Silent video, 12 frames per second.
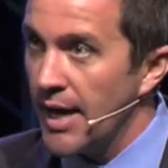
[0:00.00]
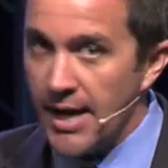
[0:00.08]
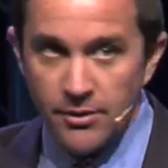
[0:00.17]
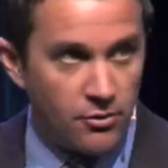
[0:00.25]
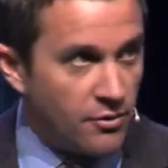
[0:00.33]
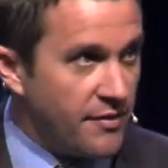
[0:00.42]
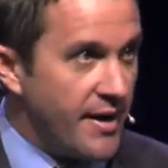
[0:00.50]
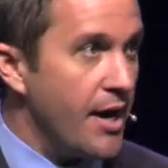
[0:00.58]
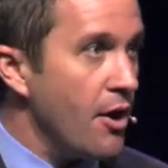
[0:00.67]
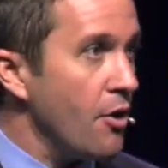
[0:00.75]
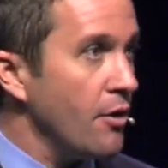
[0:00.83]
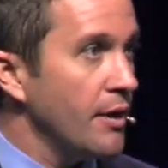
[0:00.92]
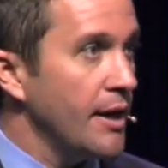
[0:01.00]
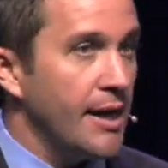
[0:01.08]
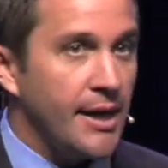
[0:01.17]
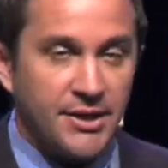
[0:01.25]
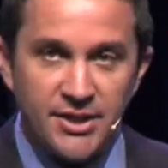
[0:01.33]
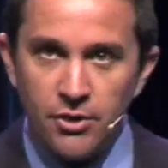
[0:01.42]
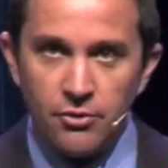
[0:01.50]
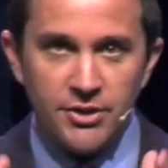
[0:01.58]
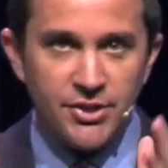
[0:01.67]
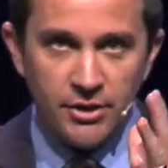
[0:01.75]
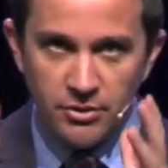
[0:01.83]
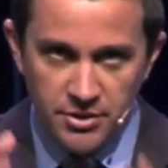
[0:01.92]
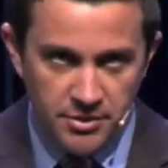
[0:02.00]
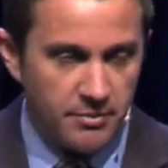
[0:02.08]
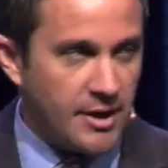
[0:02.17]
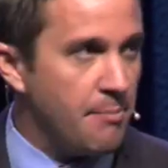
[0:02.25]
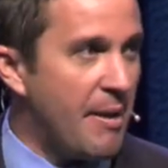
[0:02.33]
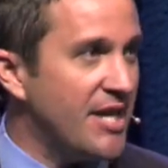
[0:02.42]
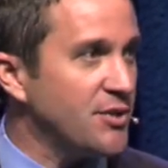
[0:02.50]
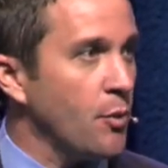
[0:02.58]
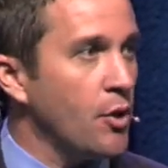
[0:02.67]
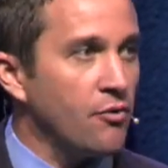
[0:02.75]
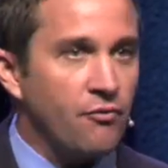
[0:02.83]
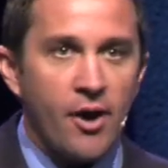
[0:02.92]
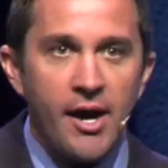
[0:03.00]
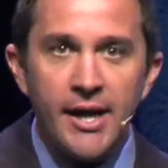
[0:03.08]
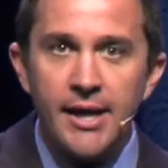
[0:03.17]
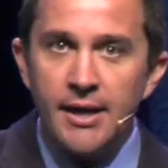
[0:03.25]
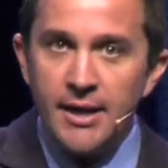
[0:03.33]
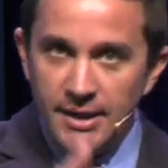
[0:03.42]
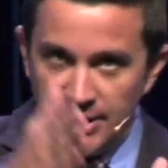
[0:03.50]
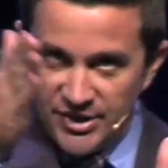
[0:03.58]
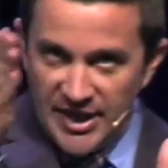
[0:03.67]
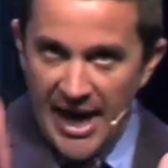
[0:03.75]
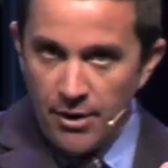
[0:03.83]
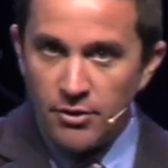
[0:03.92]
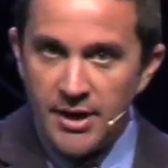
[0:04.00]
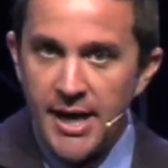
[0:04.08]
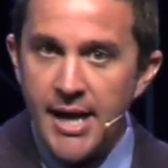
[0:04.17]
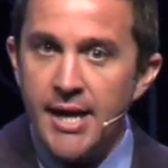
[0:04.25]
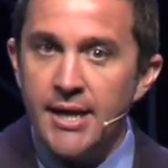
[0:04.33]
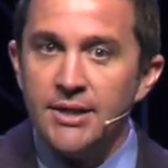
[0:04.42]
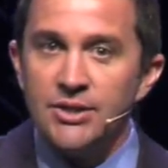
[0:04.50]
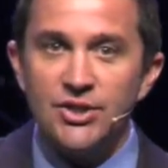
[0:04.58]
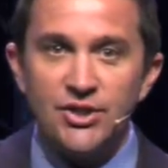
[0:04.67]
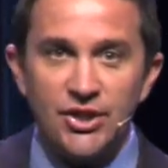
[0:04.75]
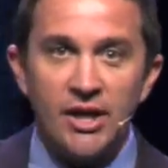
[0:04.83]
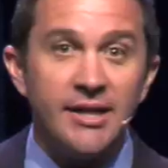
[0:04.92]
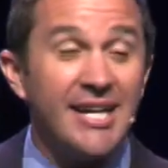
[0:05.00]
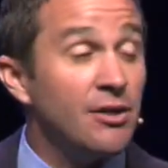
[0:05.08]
And they're there, and he said, Chris, he goes, he passed away on a Friday, Saturday, Sunday.